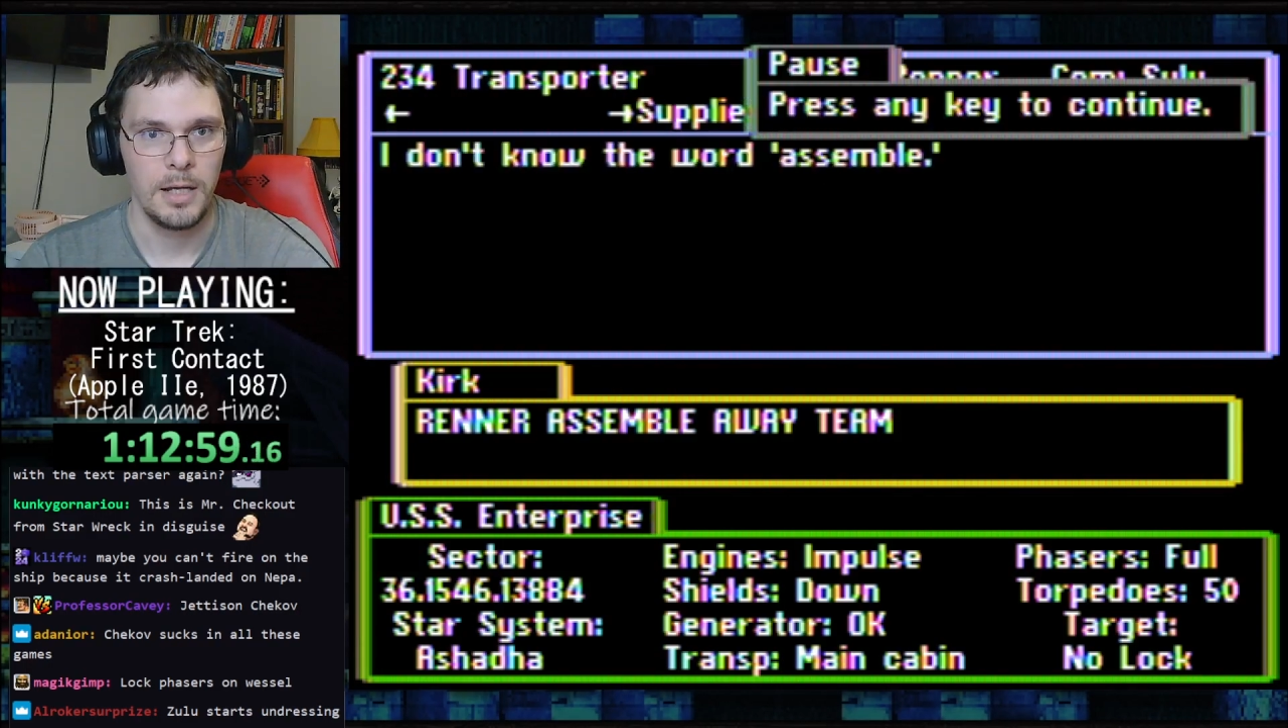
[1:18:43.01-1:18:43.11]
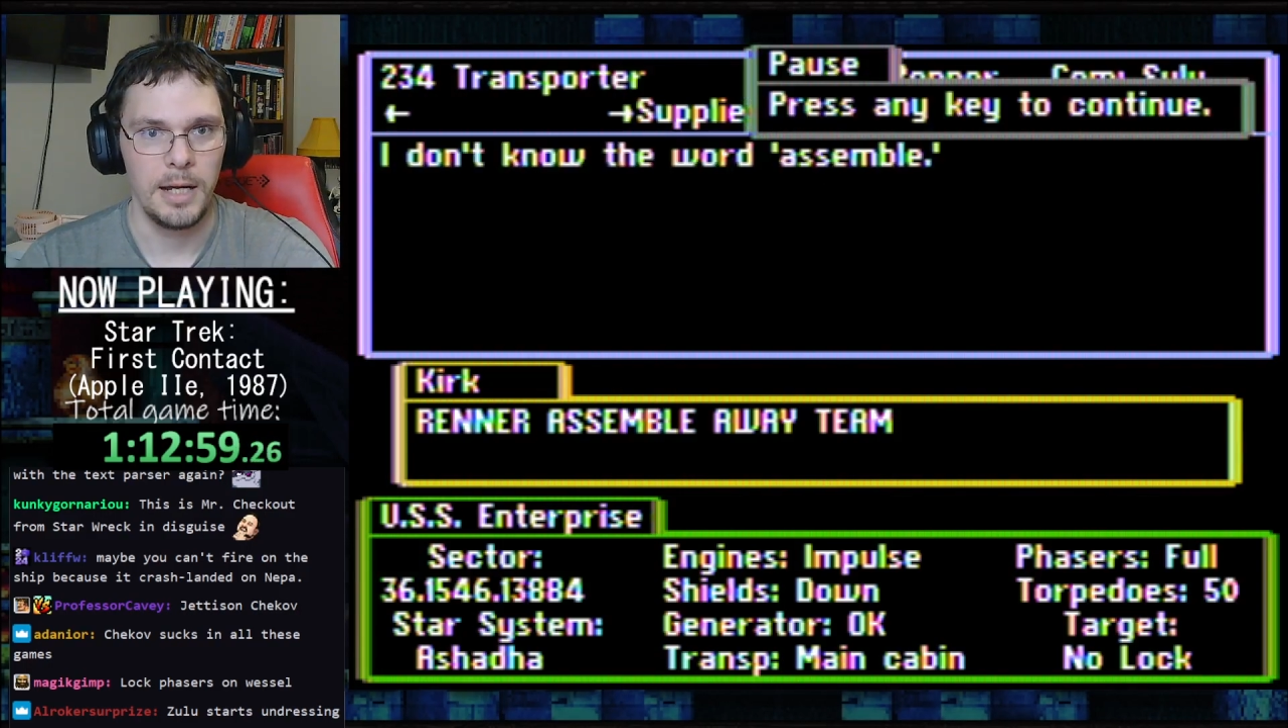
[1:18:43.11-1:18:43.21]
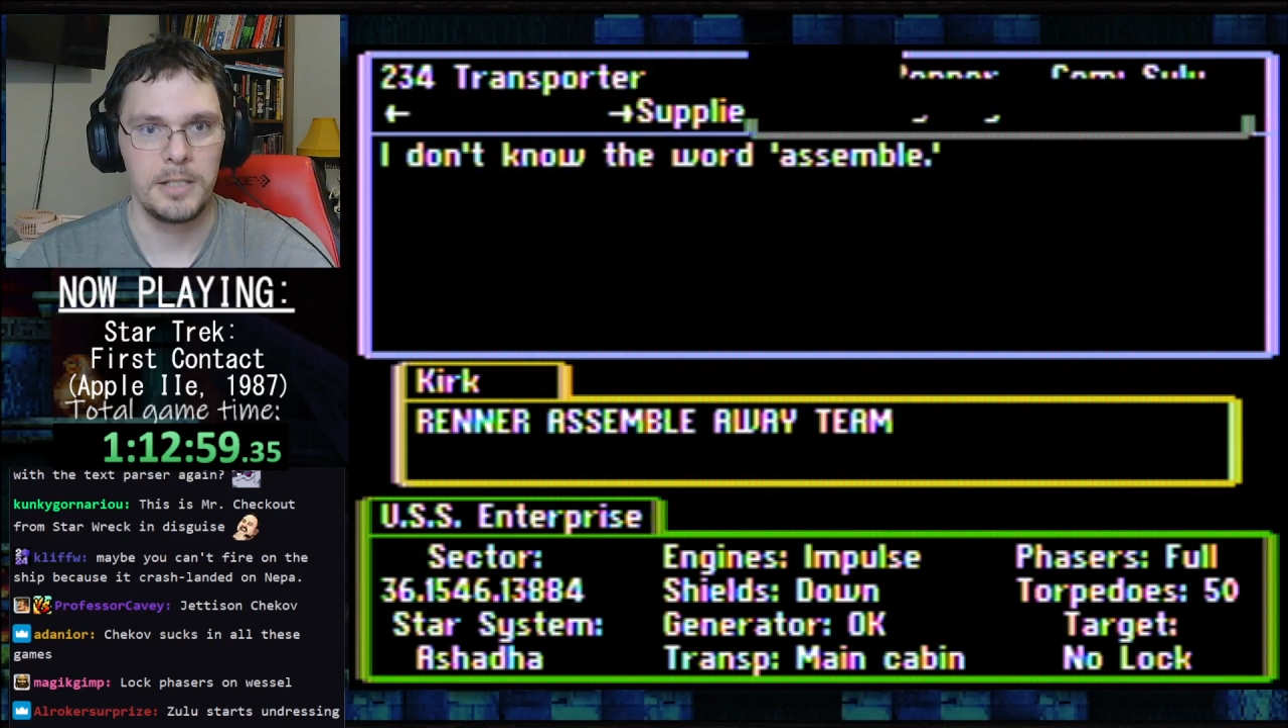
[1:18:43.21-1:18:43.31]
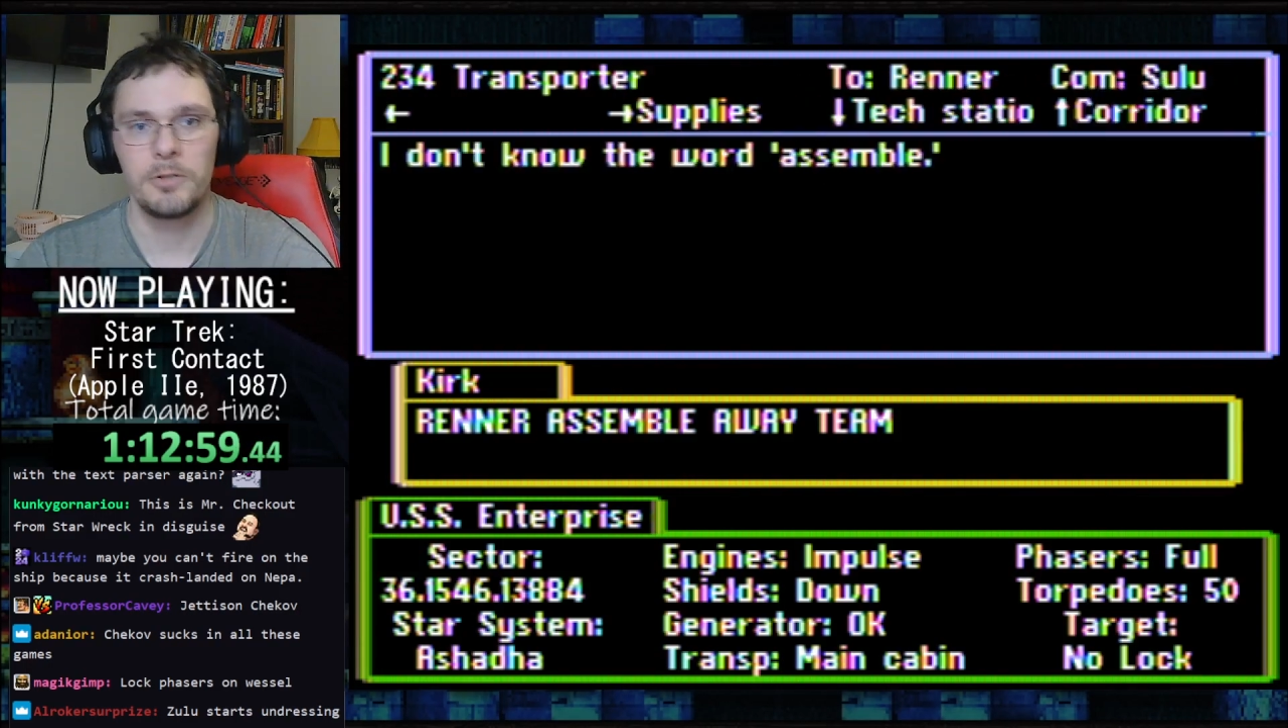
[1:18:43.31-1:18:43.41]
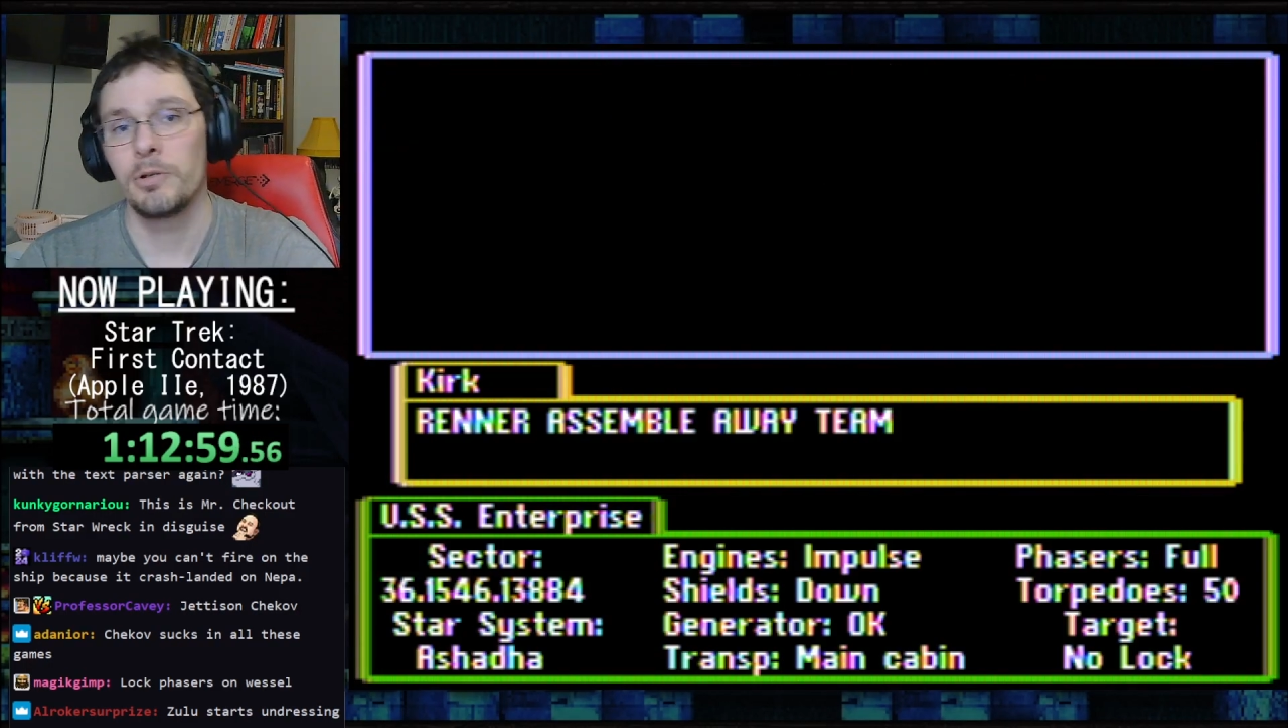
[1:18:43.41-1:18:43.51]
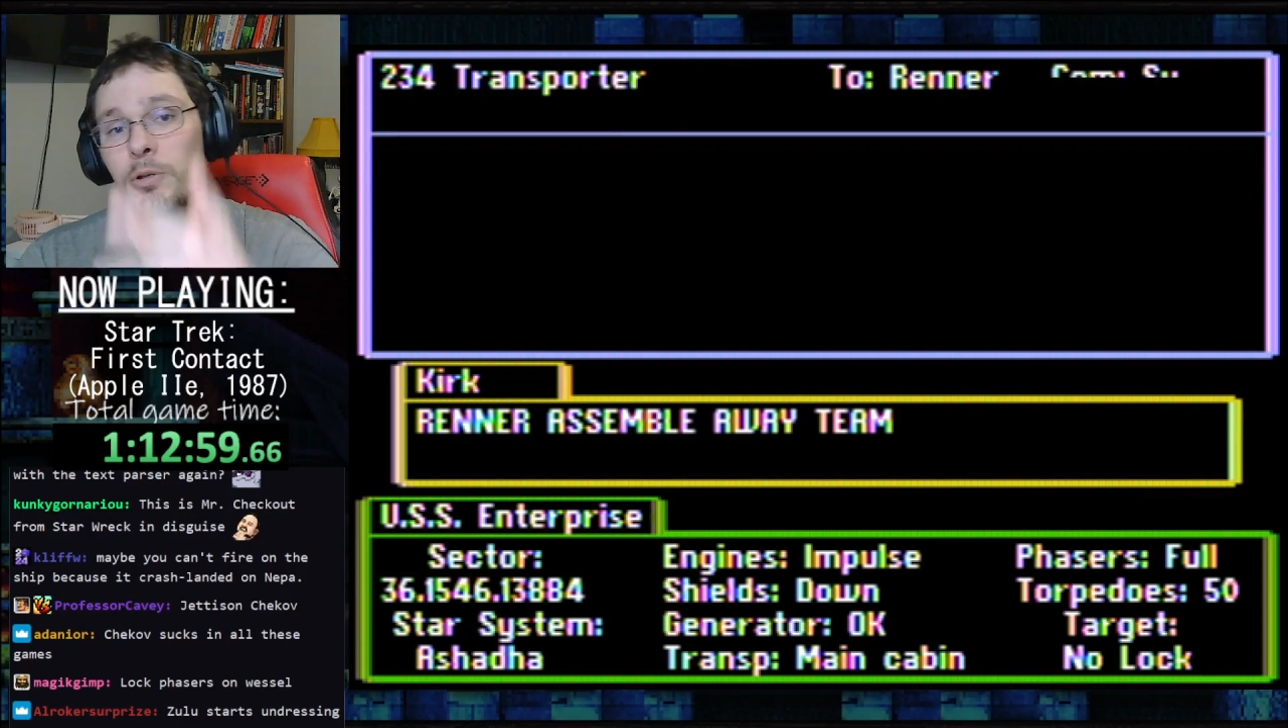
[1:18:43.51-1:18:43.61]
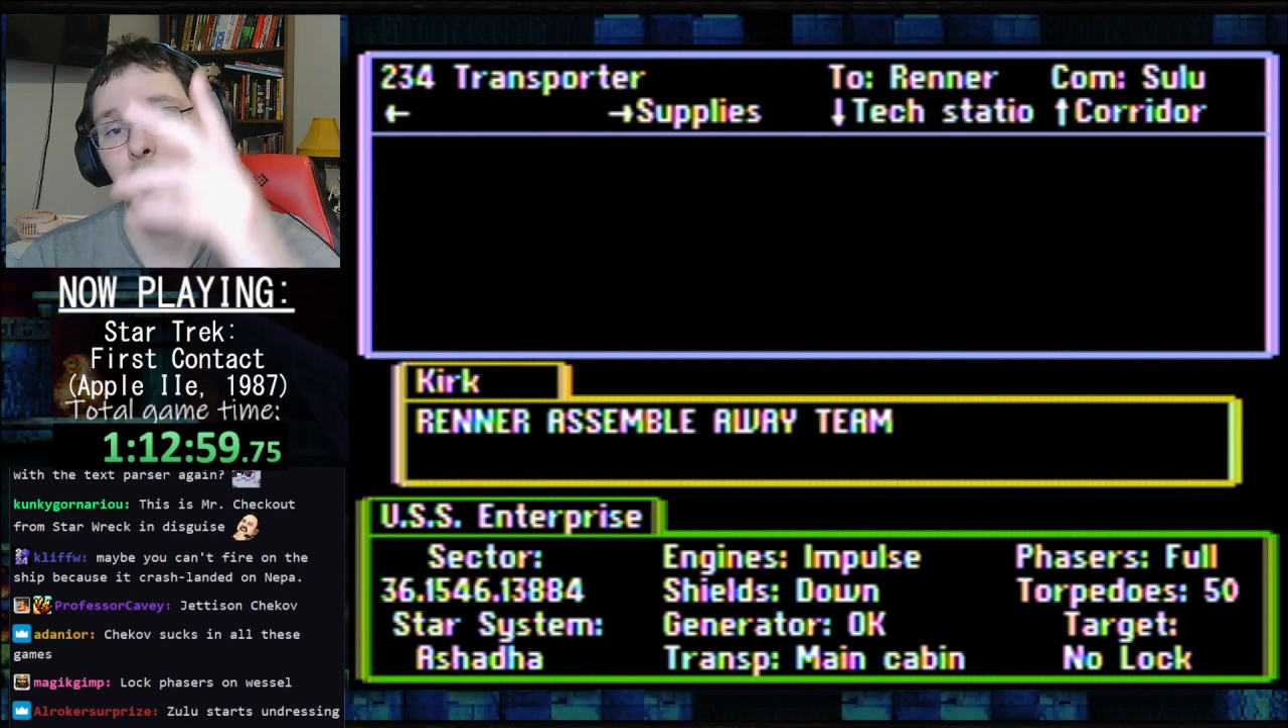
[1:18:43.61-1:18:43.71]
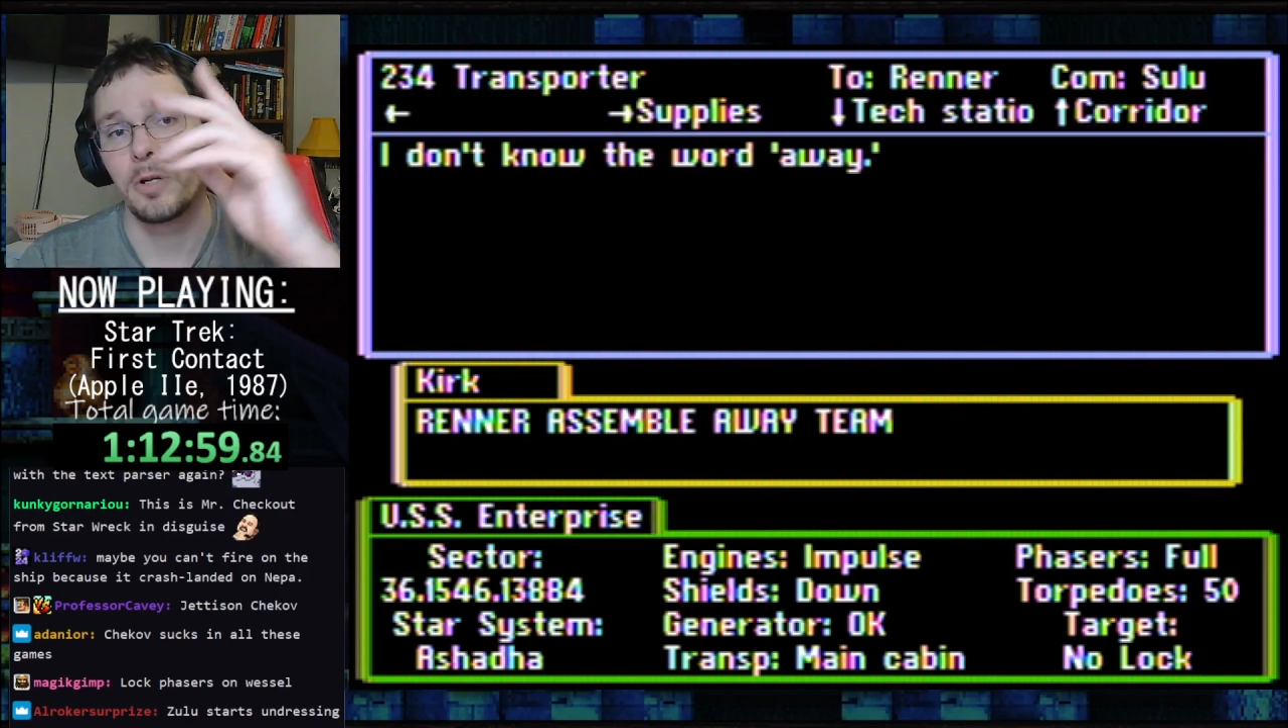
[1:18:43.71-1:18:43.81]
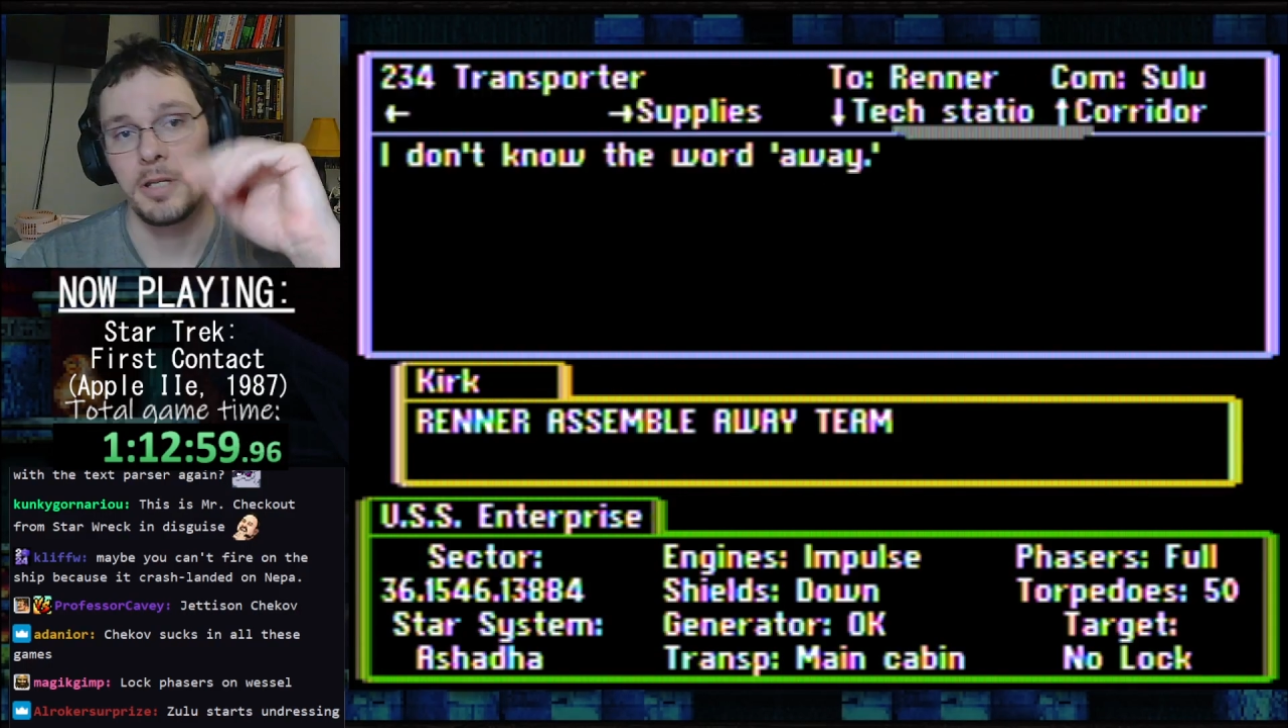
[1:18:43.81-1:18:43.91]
I don't know the word